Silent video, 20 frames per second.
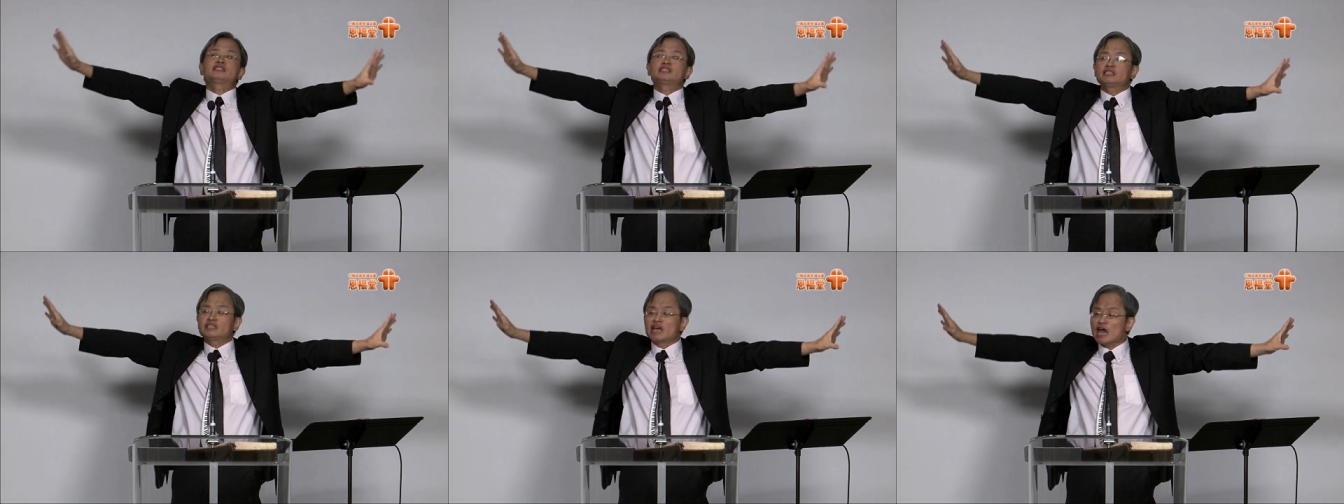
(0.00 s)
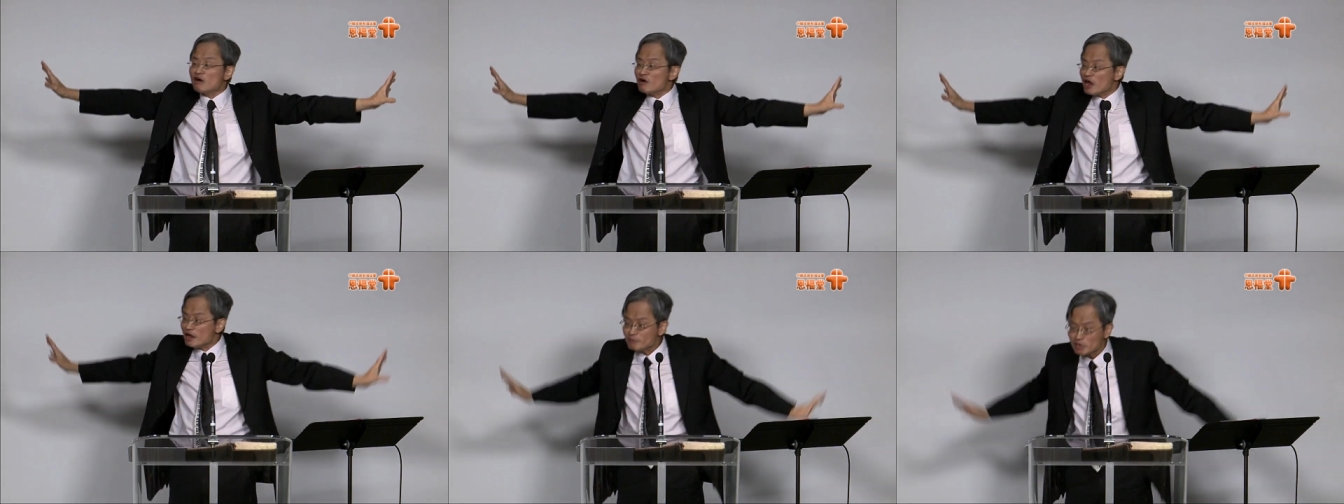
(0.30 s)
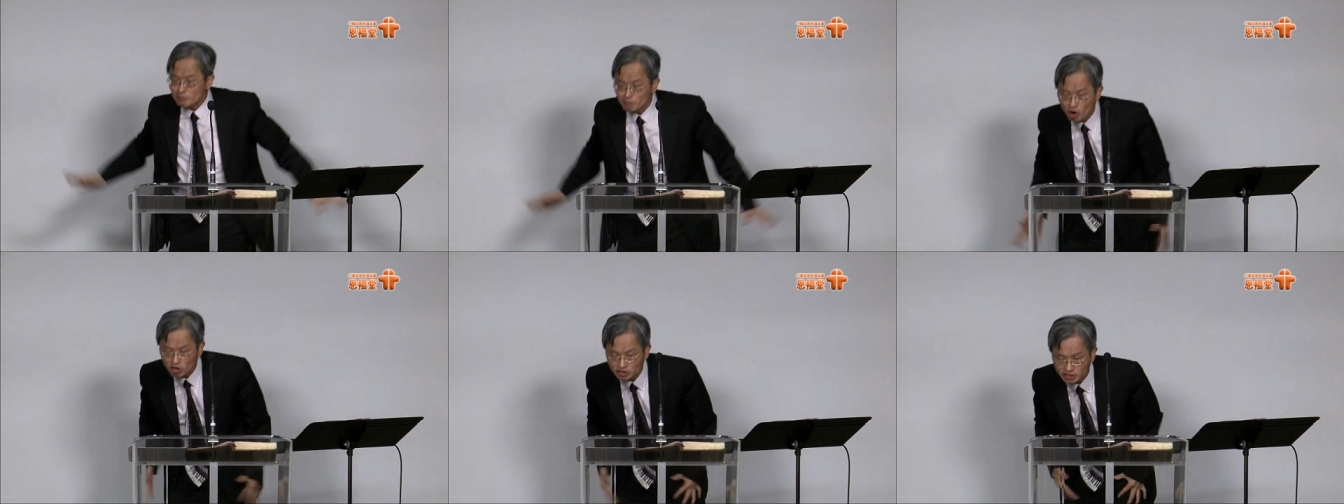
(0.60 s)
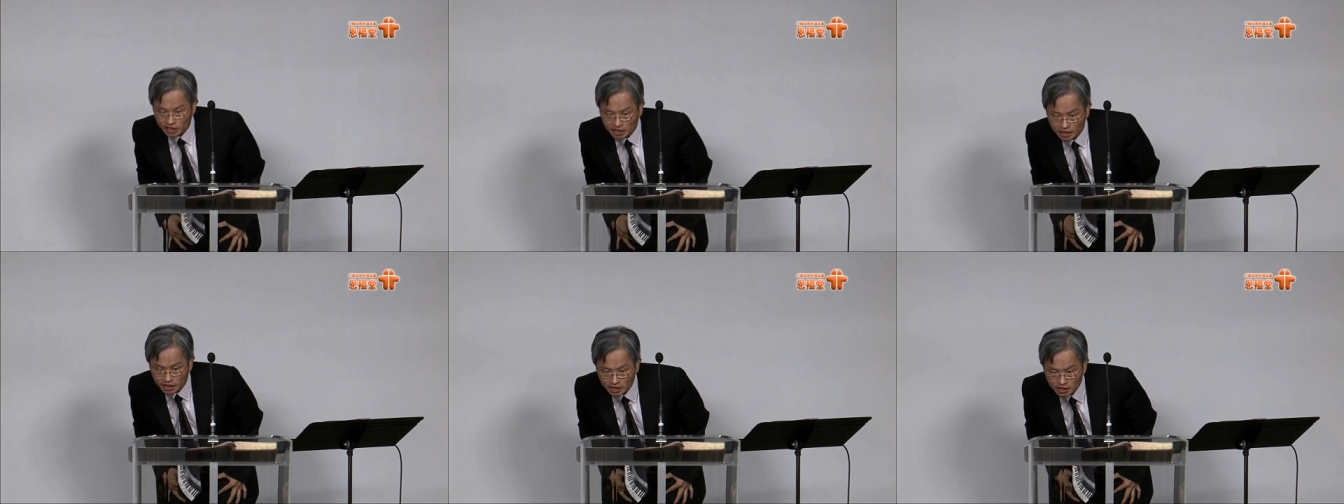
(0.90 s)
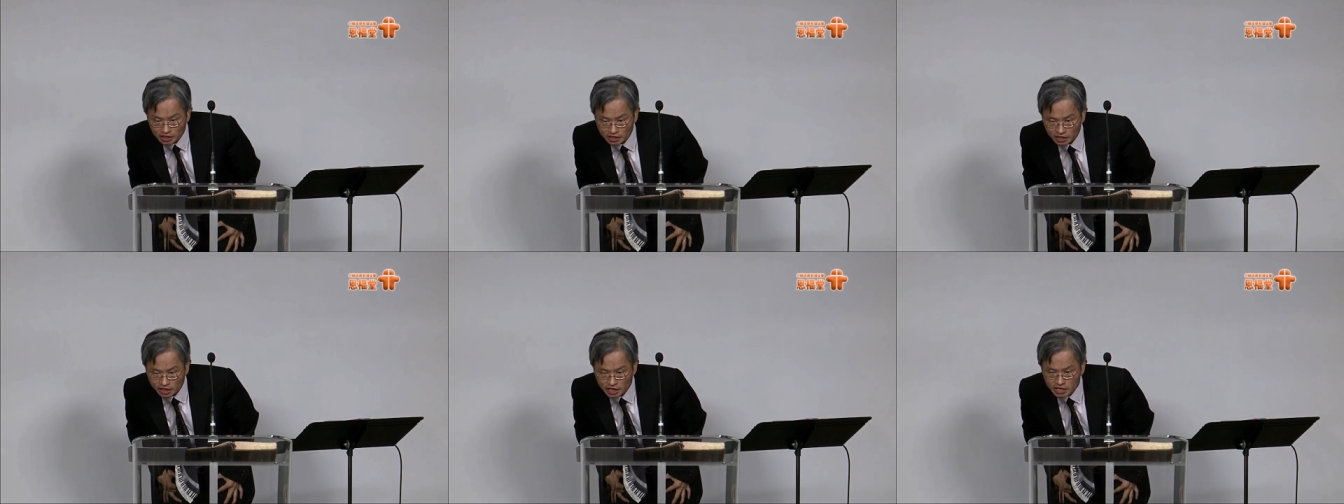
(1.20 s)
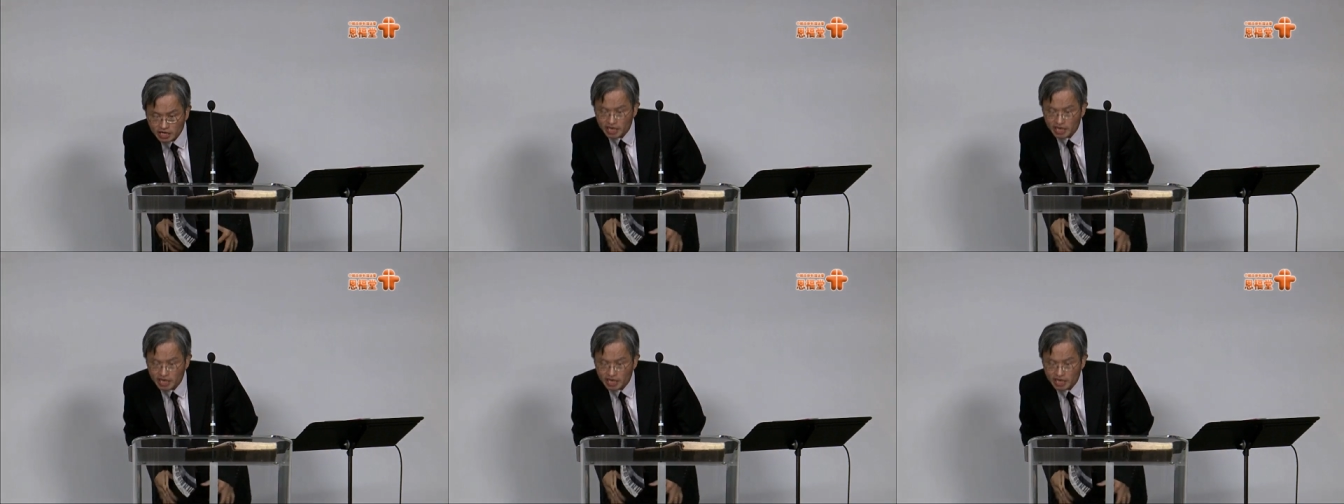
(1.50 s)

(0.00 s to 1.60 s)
tell everybody in the